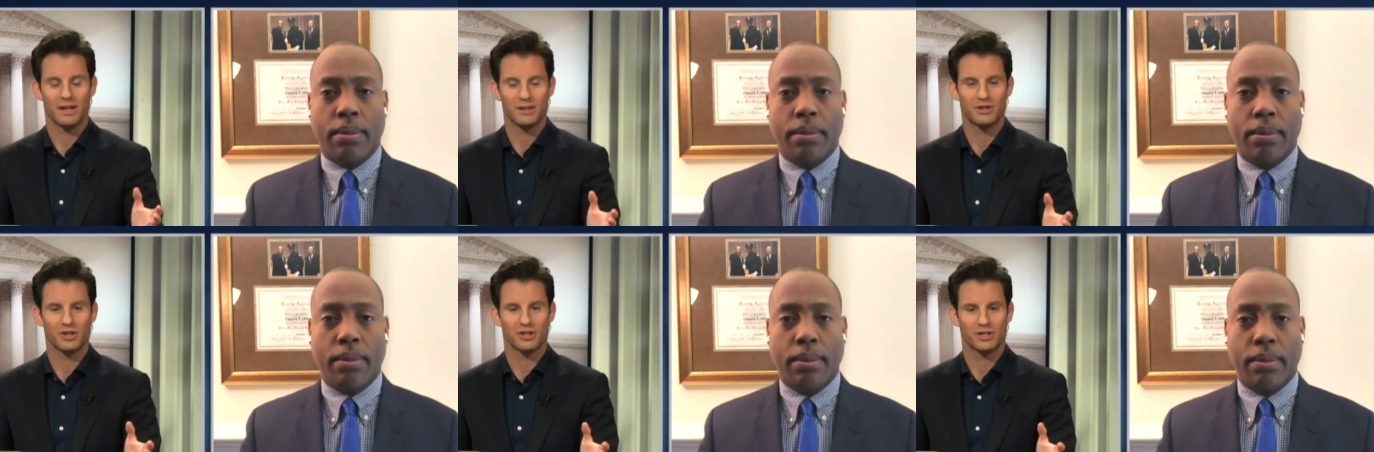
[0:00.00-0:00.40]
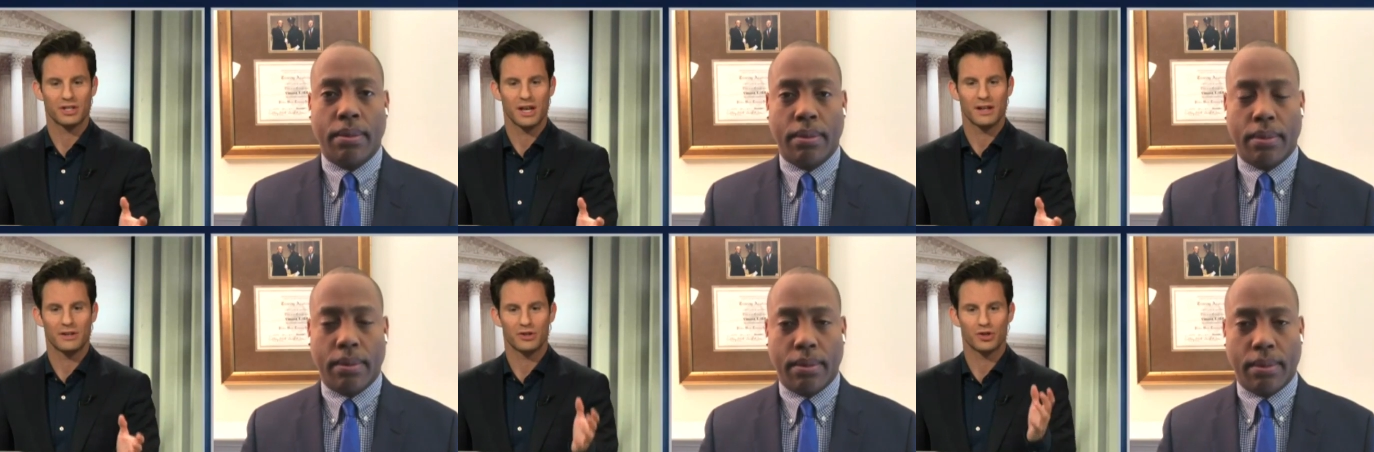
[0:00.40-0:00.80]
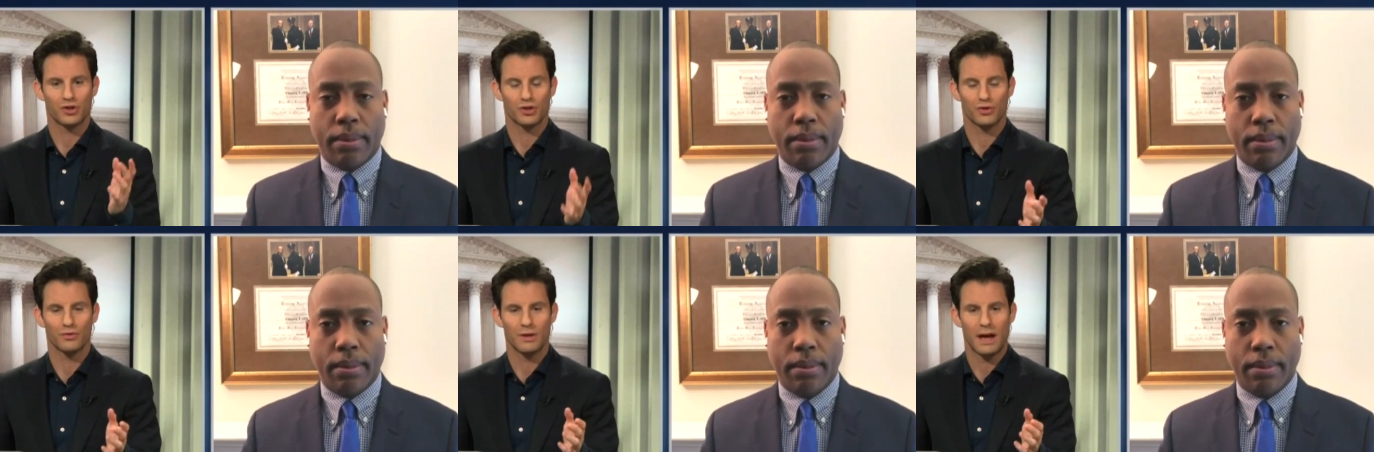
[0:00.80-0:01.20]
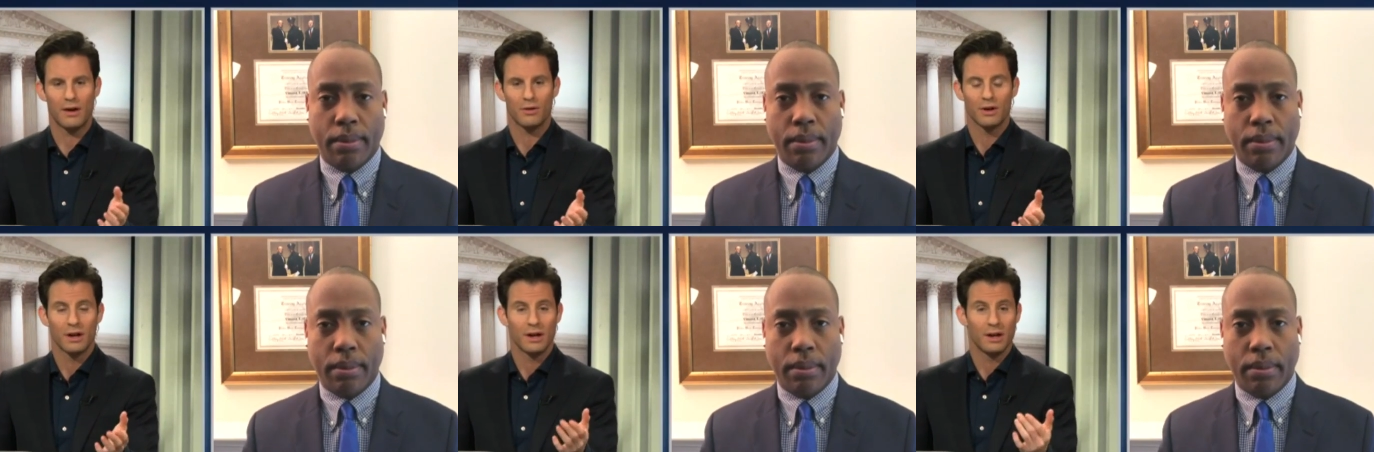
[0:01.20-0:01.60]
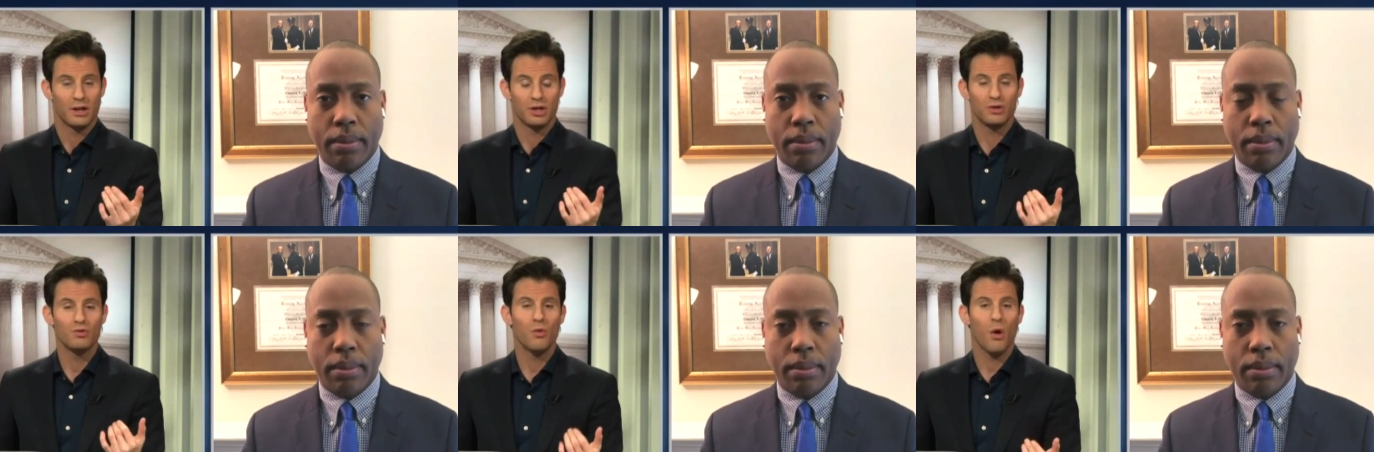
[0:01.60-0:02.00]
Speaker 1: just said is true. Now,
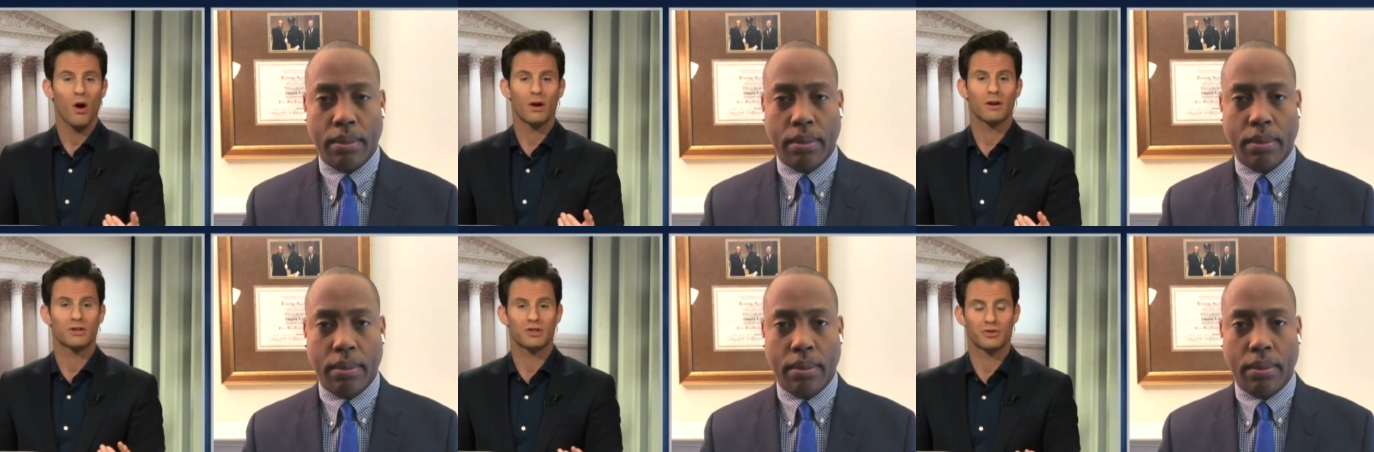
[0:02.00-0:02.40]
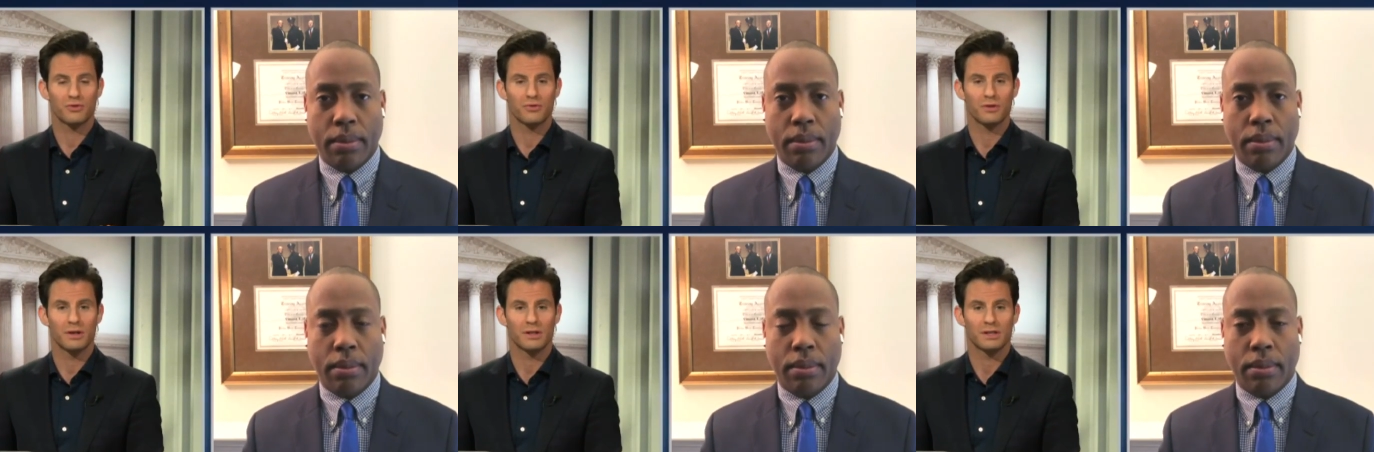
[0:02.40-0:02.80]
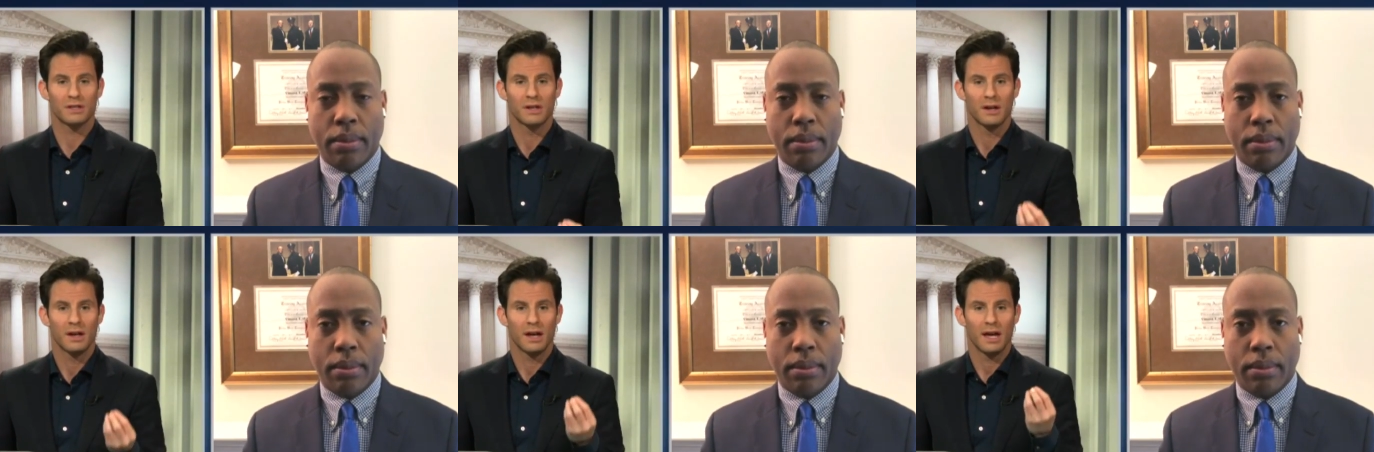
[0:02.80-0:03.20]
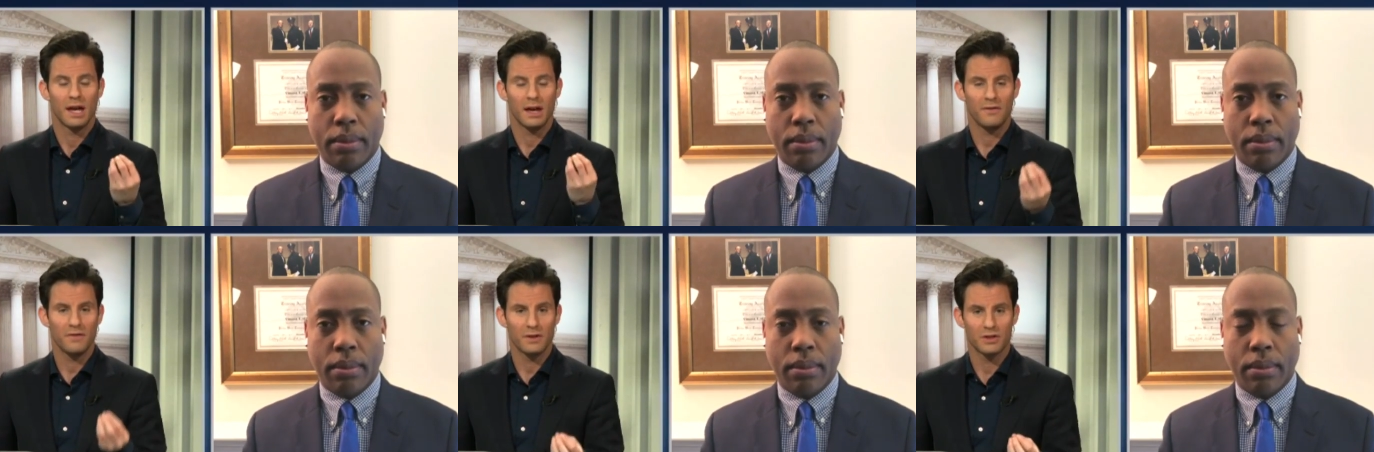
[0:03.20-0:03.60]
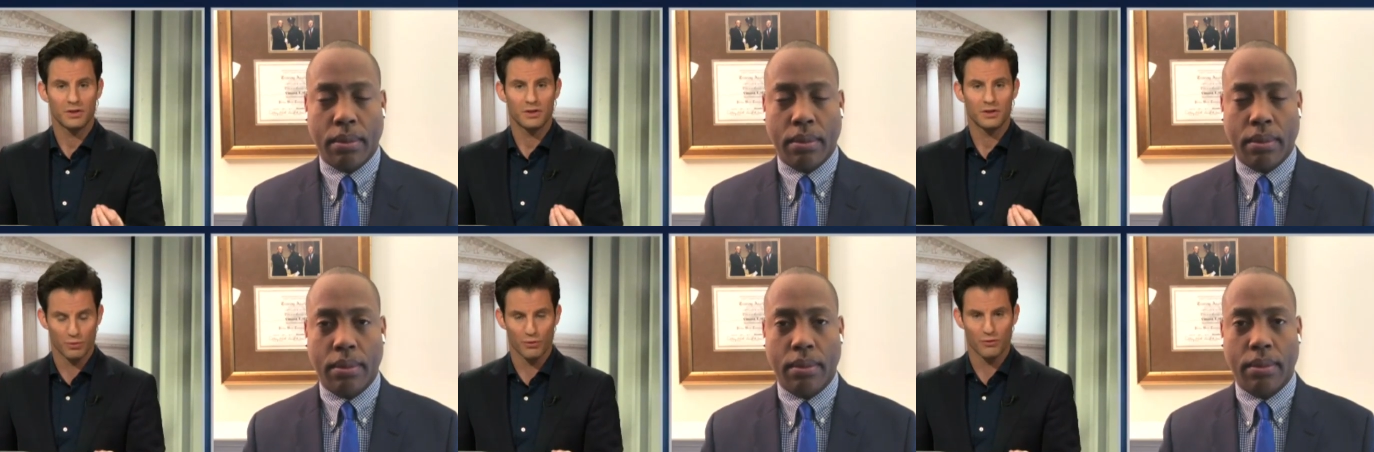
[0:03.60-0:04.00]
you walk us through this. If it's
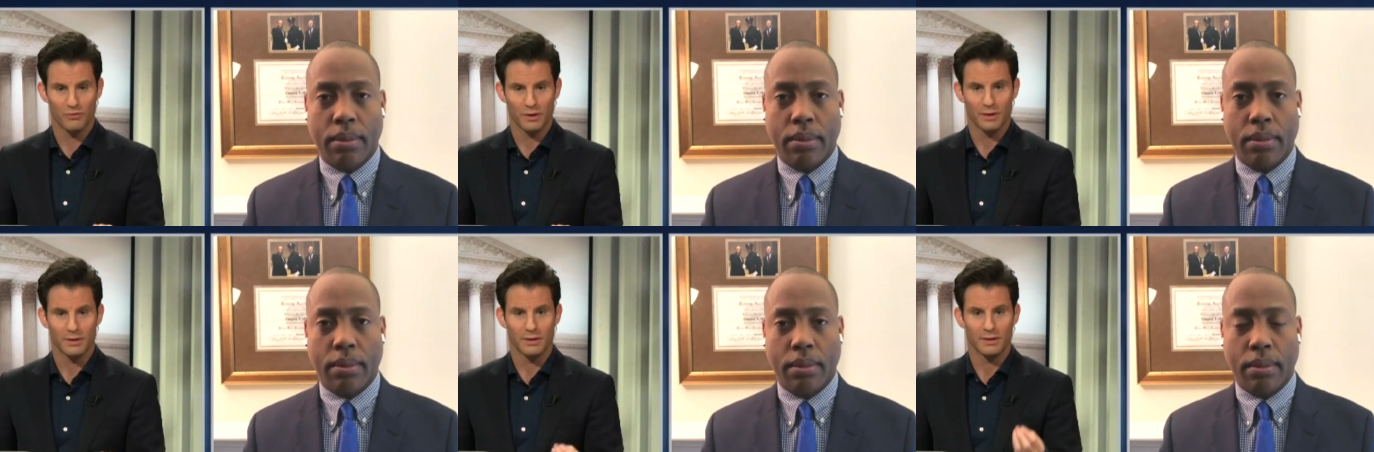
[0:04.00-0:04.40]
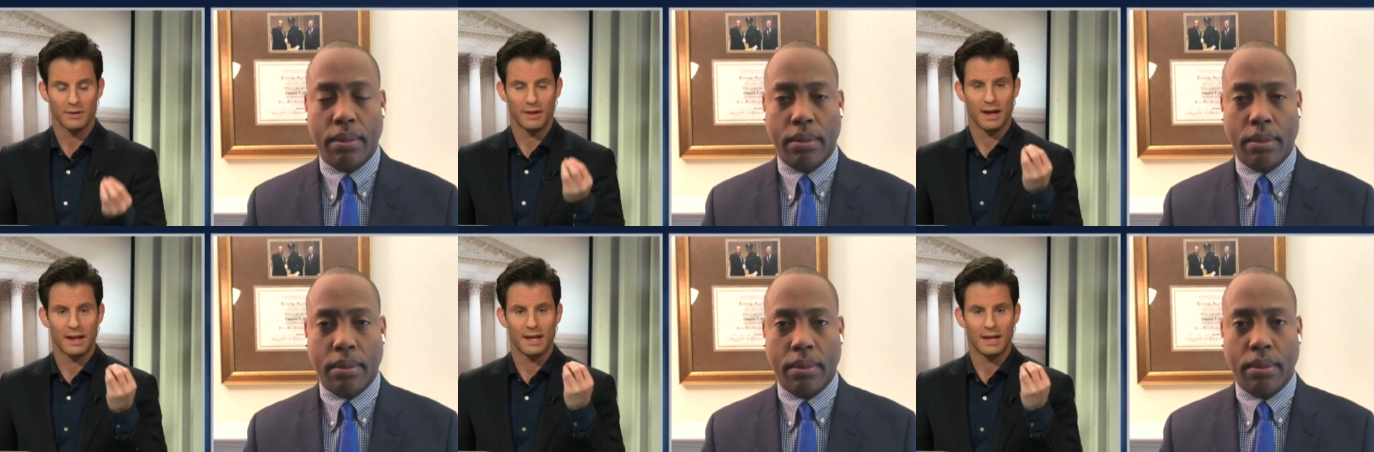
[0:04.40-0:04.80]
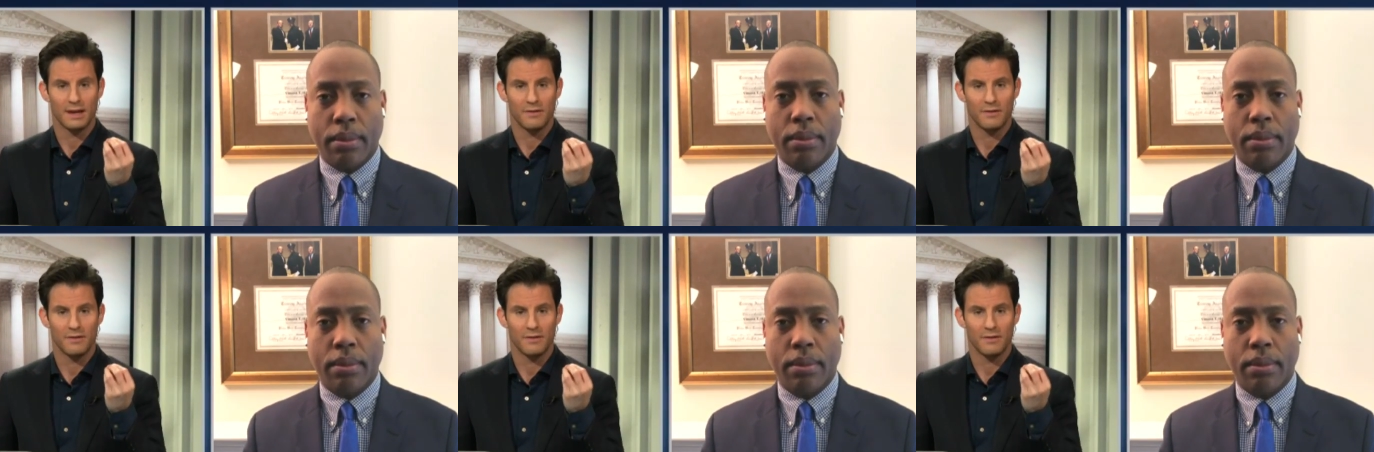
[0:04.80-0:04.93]
proven that he